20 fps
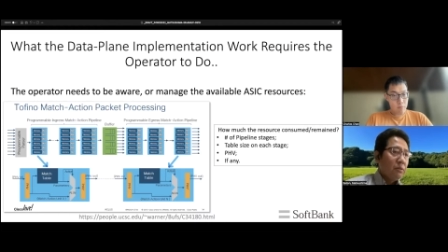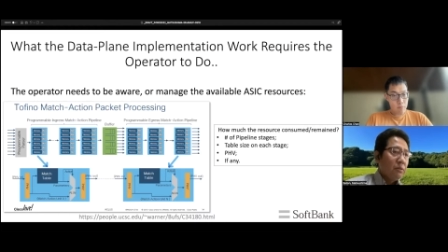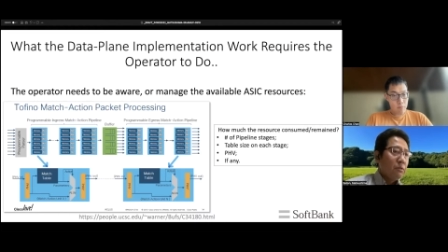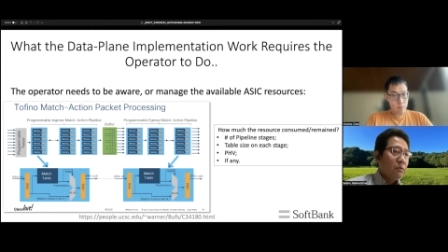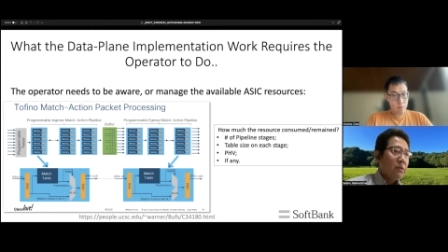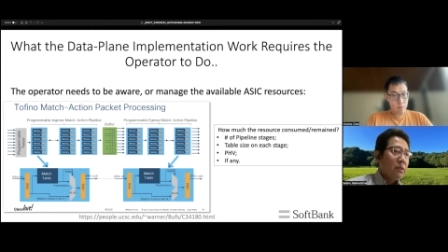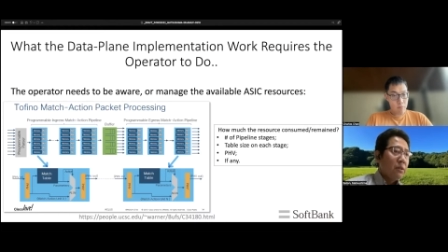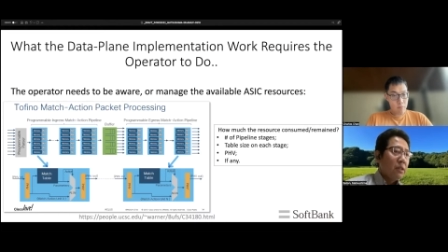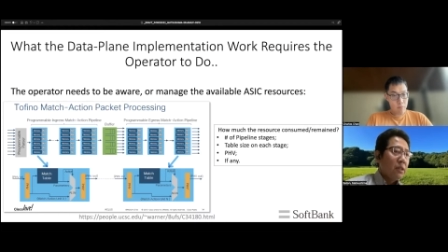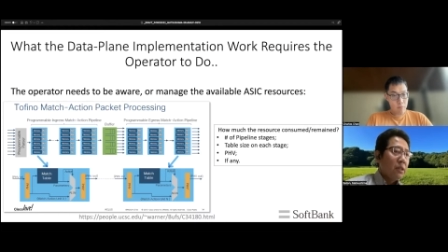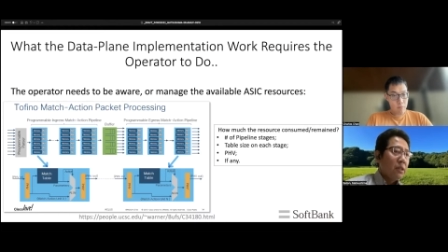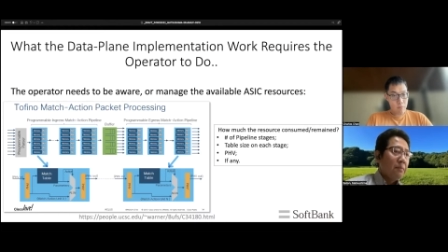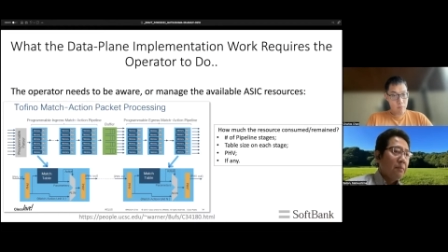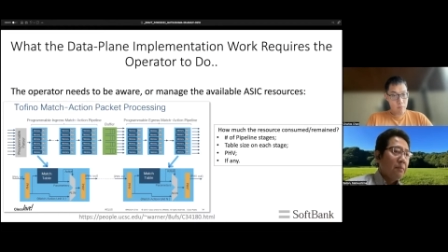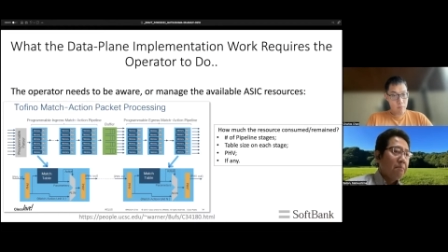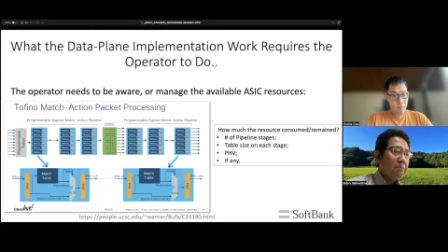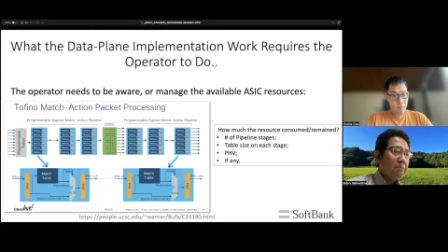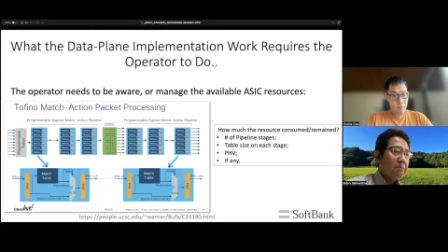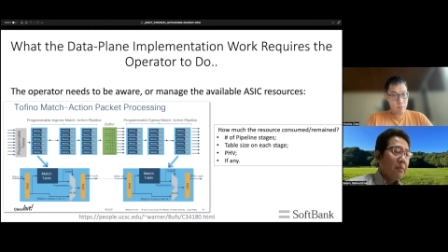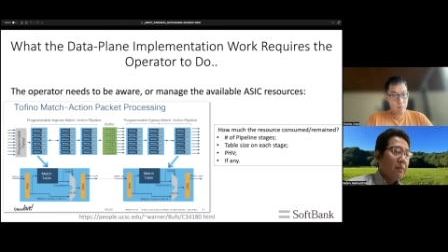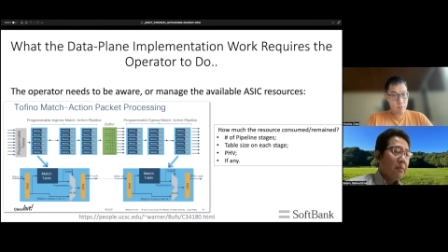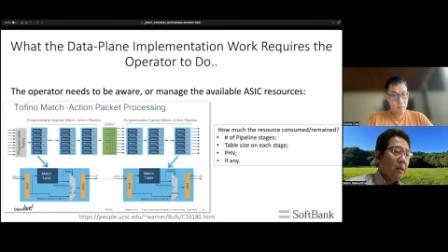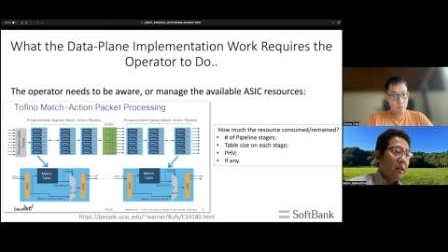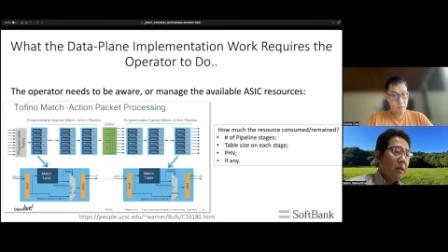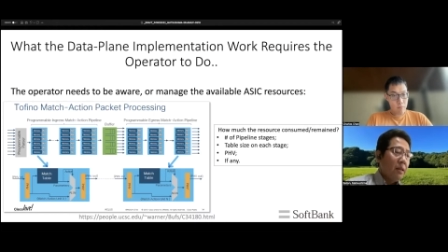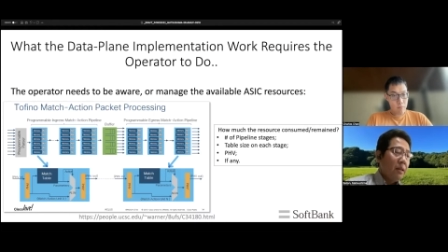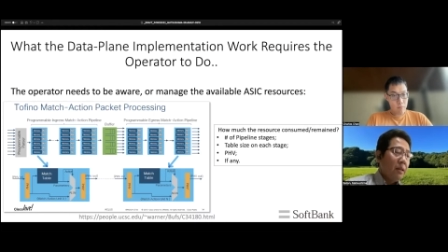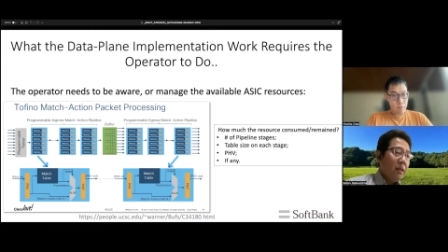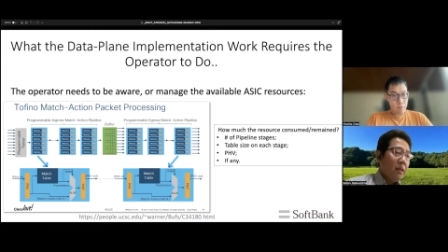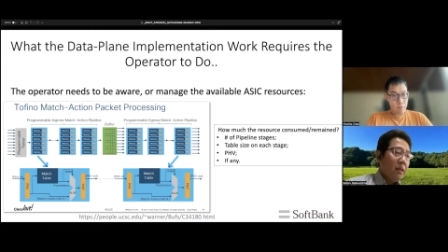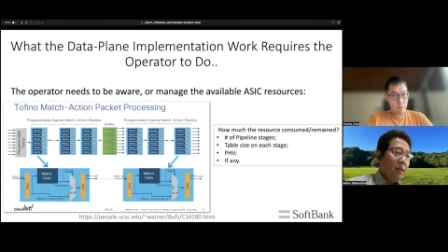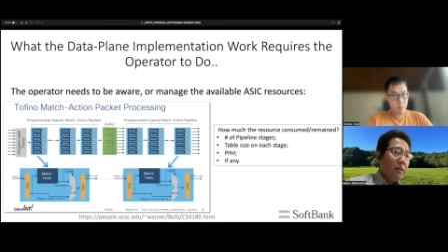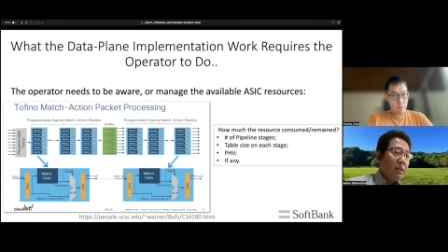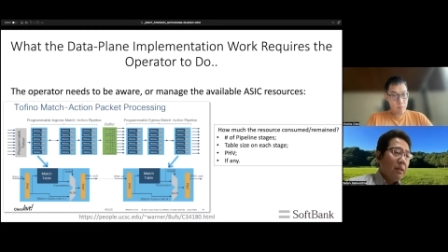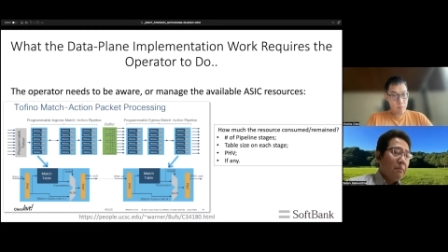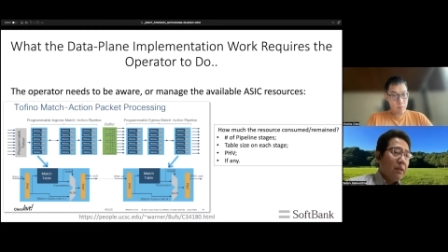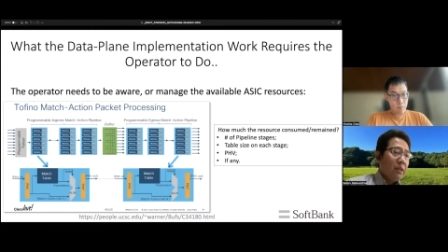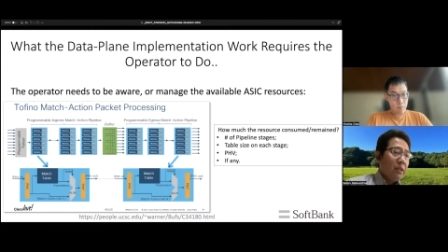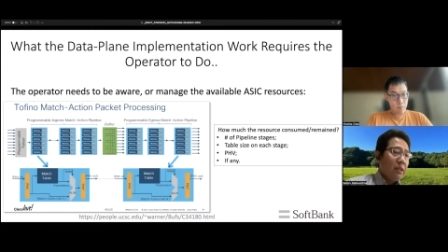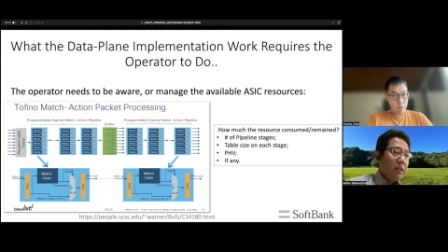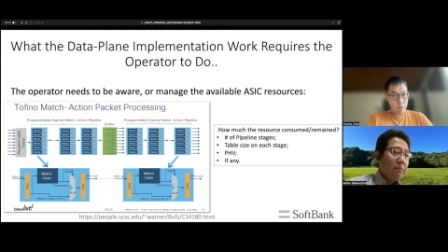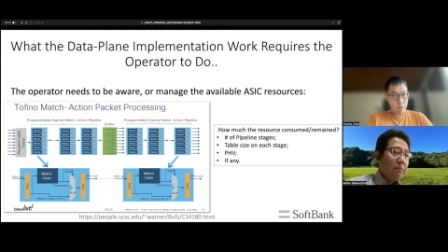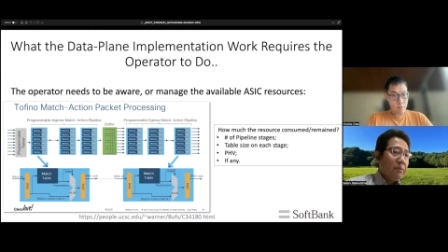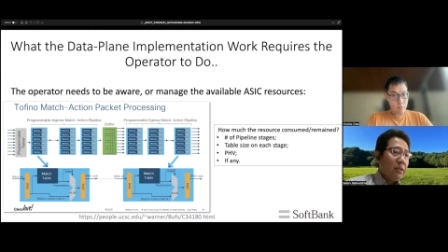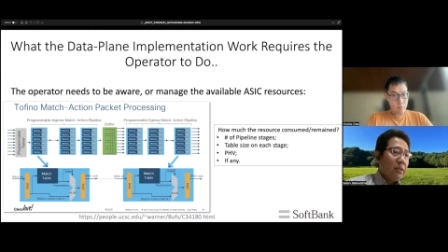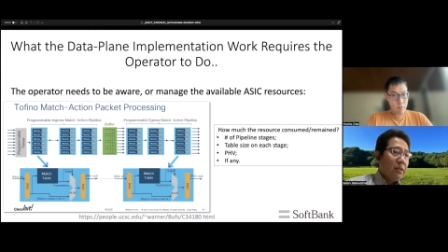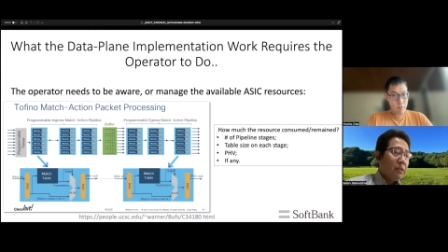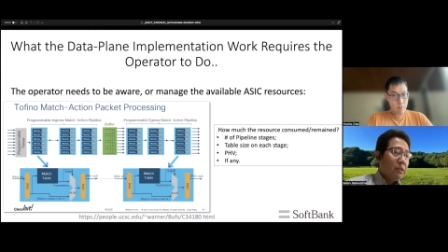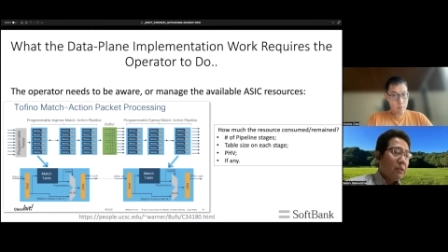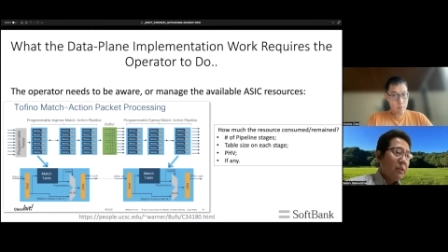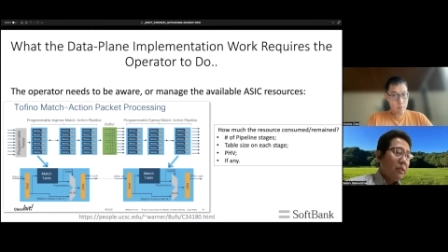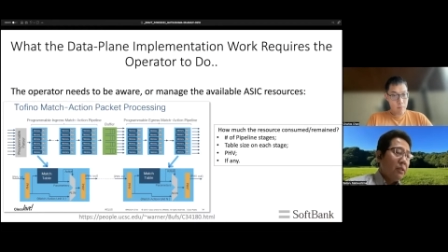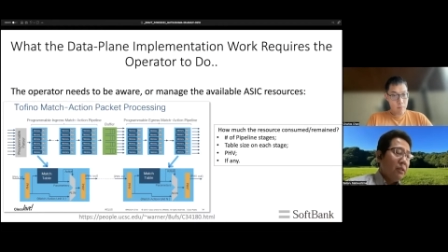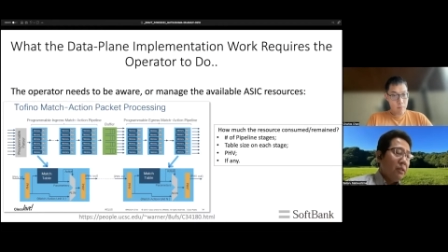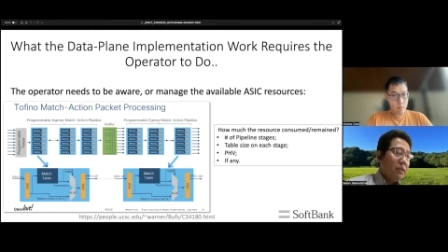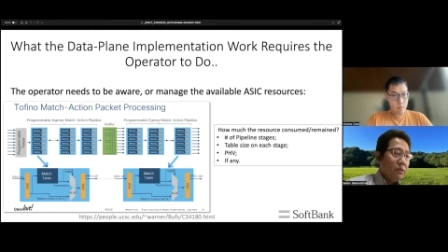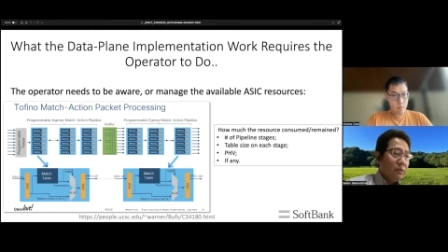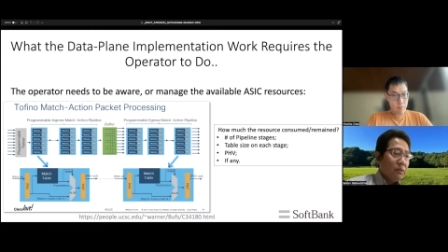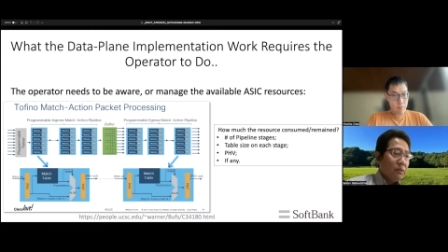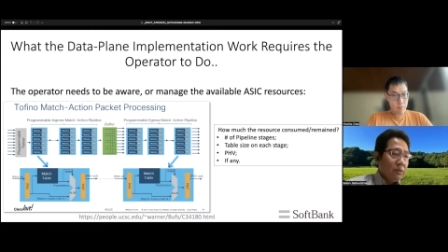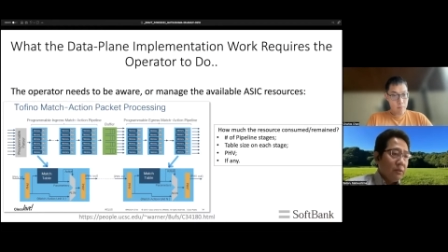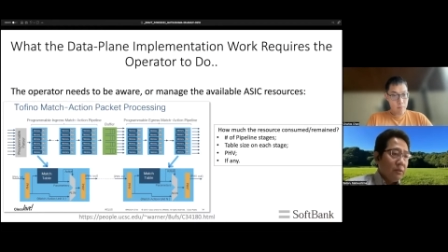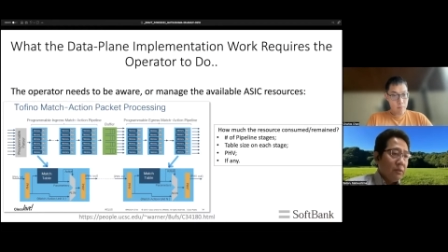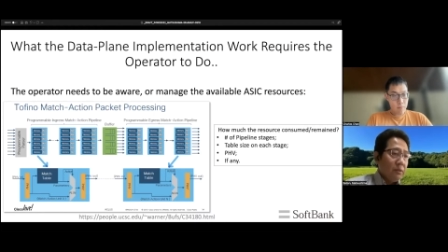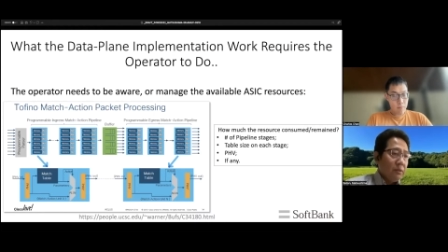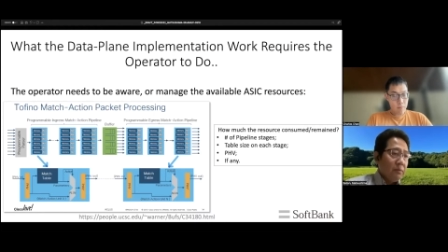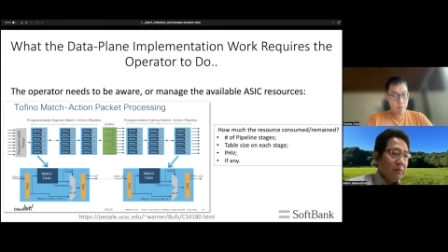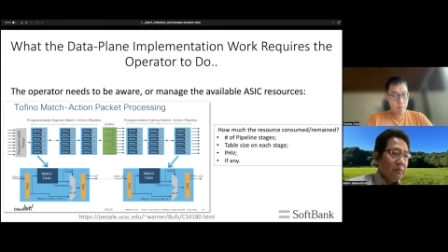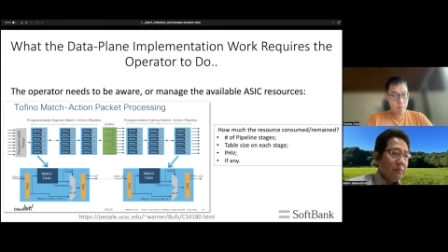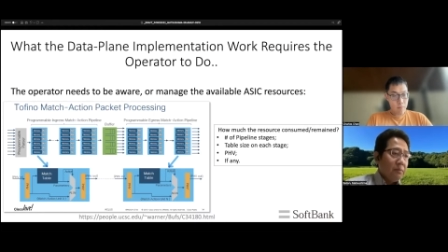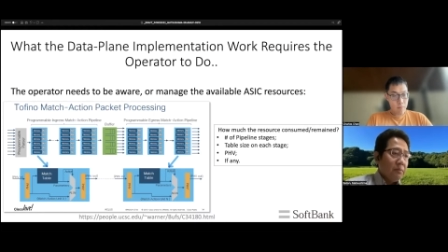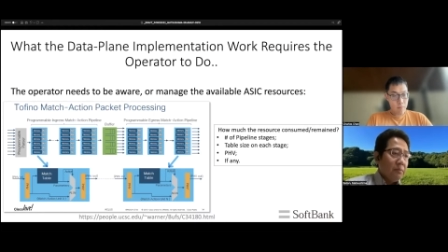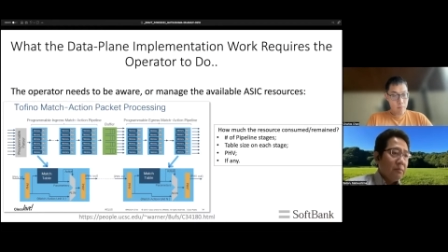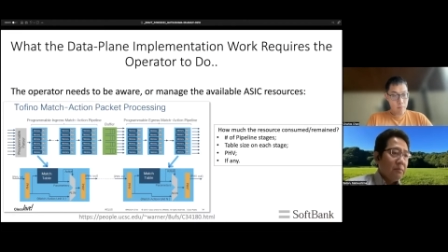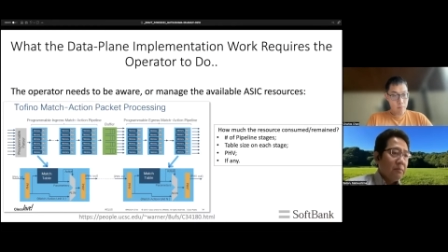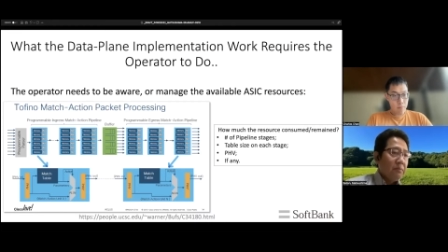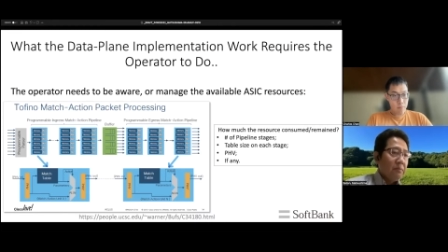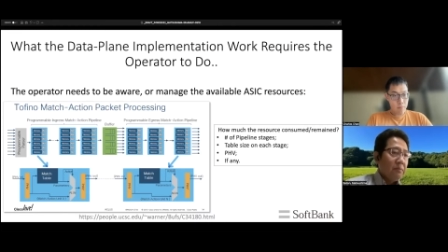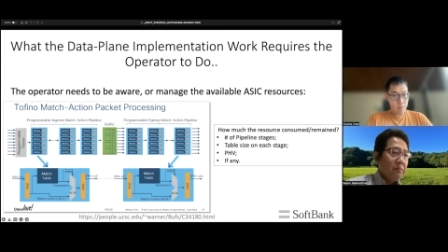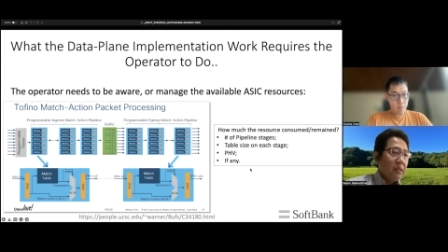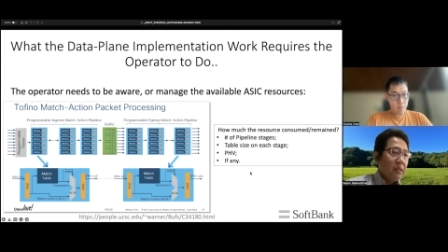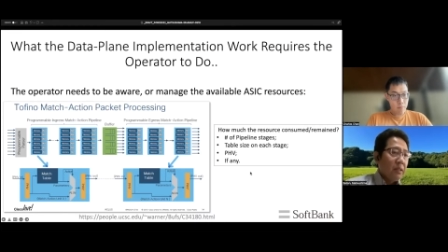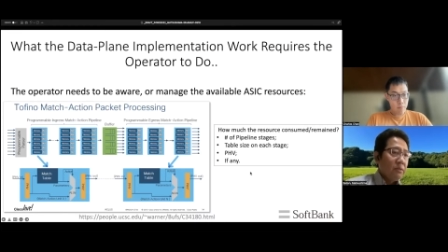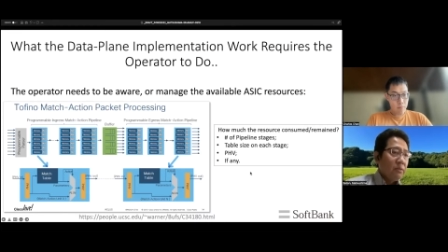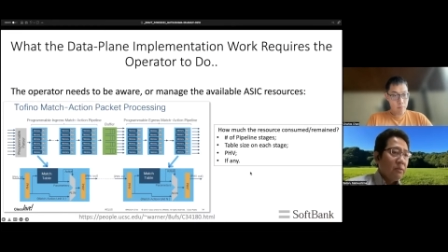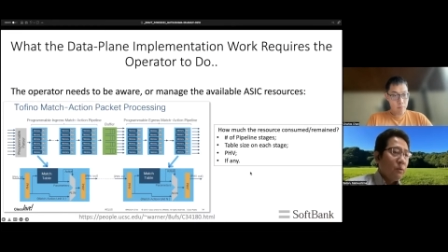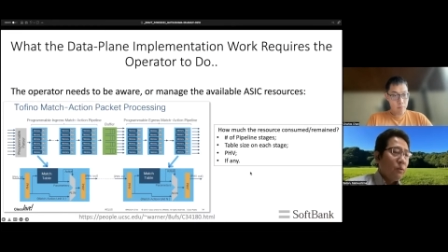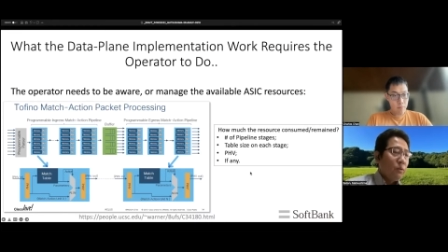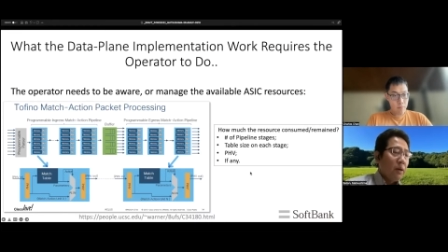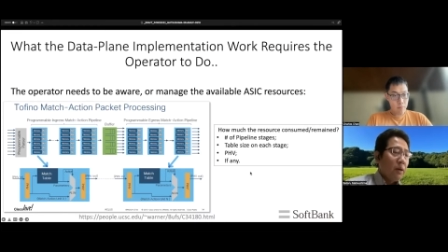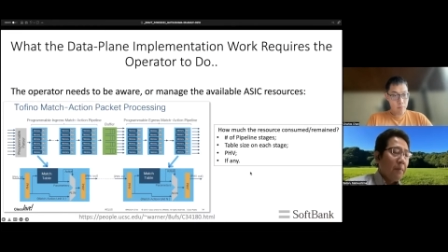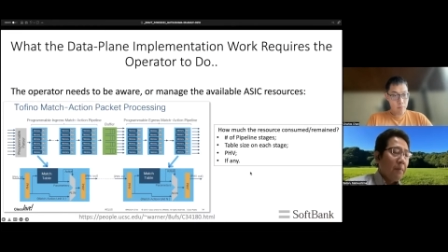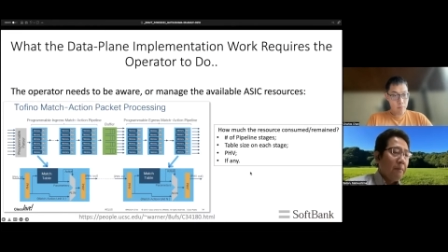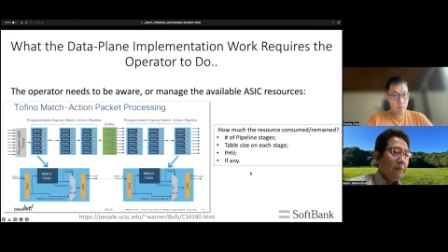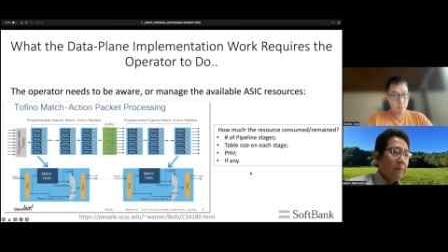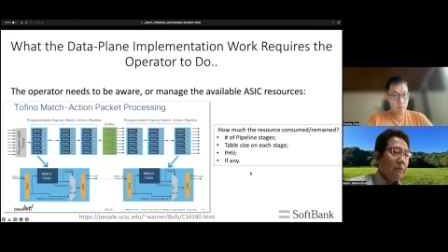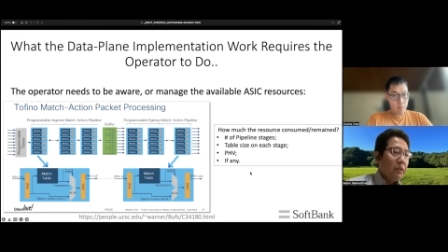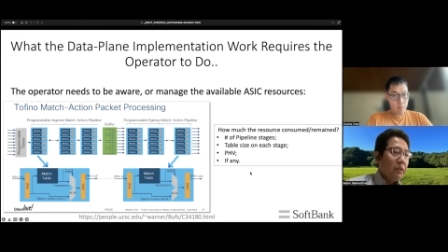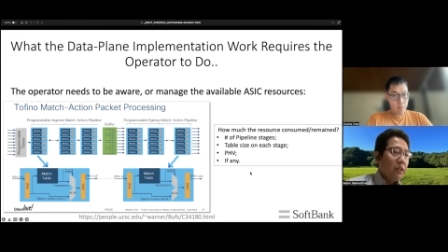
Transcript: the many PHP resource. So we need